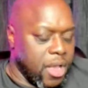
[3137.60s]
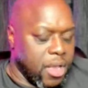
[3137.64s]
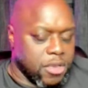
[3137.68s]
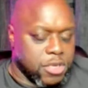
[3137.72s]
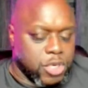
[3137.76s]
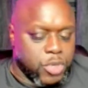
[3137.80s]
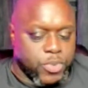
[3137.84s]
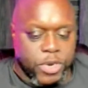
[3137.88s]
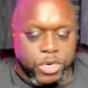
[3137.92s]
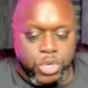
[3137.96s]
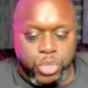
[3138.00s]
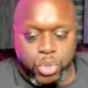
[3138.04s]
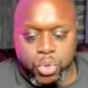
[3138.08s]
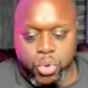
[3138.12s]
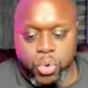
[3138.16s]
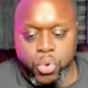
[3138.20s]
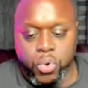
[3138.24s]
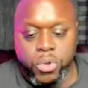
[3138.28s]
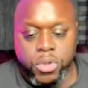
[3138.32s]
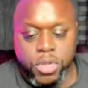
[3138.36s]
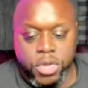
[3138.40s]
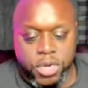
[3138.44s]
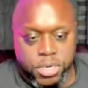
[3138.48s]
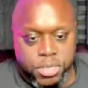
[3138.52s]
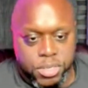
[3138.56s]
special
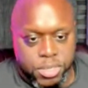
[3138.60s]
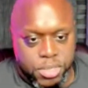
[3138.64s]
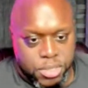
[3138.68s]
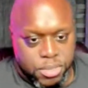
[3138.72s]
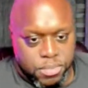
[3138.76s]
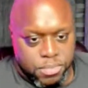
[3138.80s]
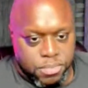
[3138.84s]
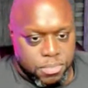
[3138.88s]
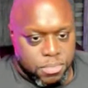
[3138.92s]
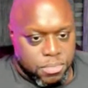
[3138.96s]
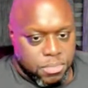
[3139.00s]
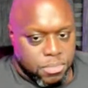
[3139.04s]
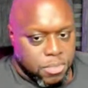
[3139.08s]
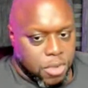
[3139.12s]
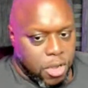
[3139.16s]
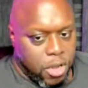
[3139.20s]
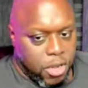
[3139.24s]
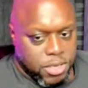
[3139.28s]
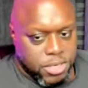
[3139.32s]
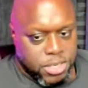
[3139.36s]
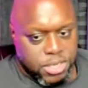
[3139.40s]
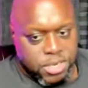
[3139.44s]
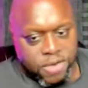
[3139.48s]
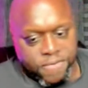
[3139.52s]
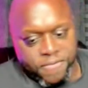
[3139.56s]
coolers,
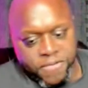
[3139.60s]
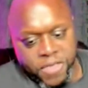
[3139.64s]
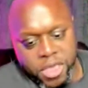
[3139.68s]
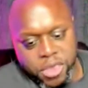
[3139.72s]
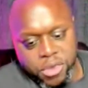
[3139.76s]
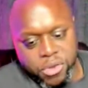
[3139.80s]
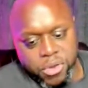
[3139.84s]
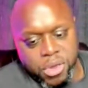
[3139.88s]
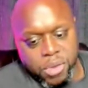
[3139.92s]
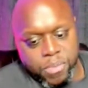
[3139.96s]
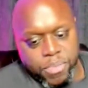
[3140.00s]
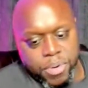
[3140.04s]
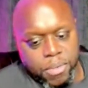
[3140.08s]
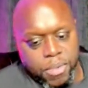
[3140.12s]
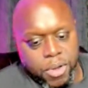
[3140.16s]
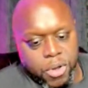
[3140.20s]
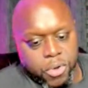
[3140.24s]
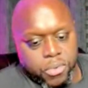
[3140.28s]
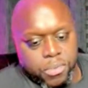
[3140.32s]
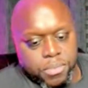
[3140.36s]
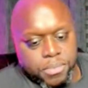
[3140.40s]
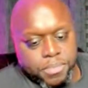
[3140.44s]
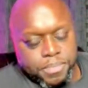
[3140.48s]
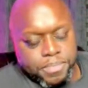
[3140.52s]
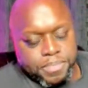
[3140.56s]
all stuff that you could
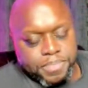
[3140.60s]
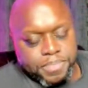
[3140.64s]
promote.